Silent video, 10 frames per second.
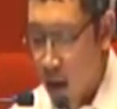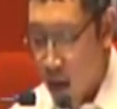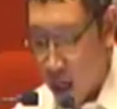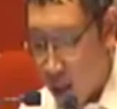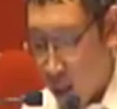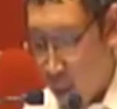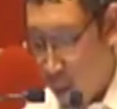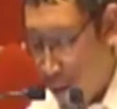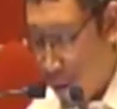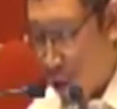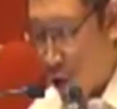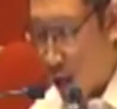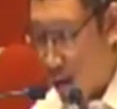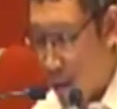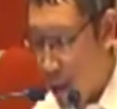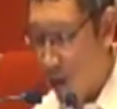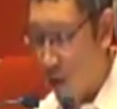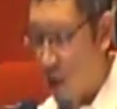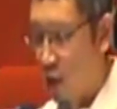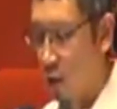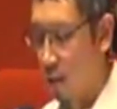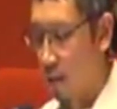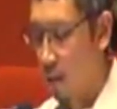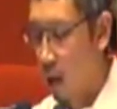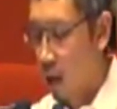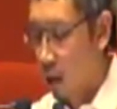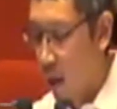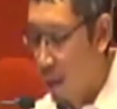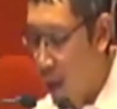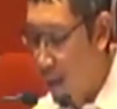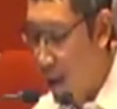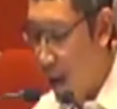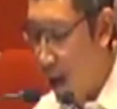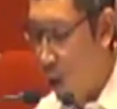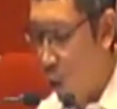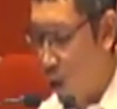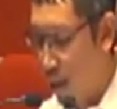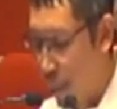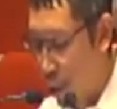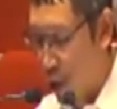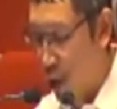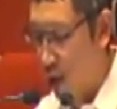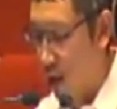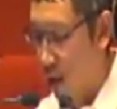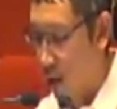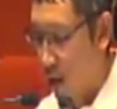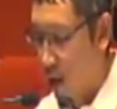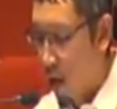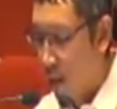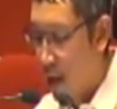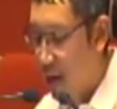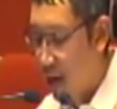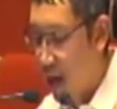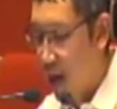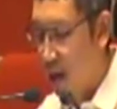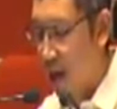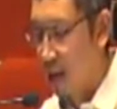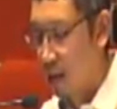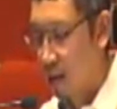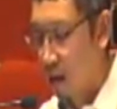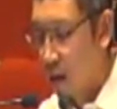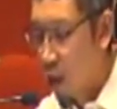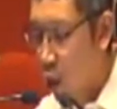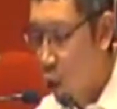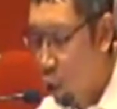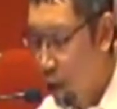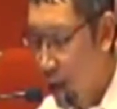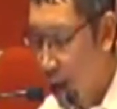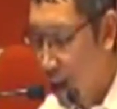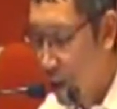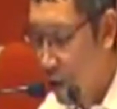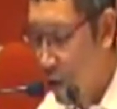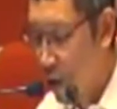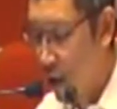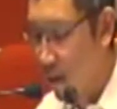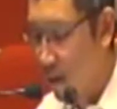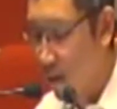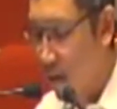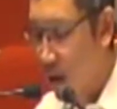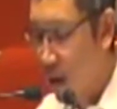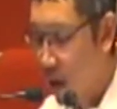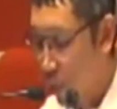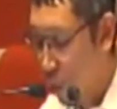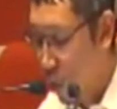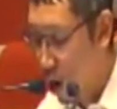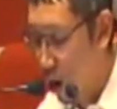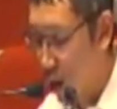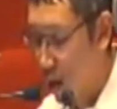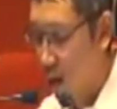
In the previous administration, the BBL was pushed by saying that the only alternative is war.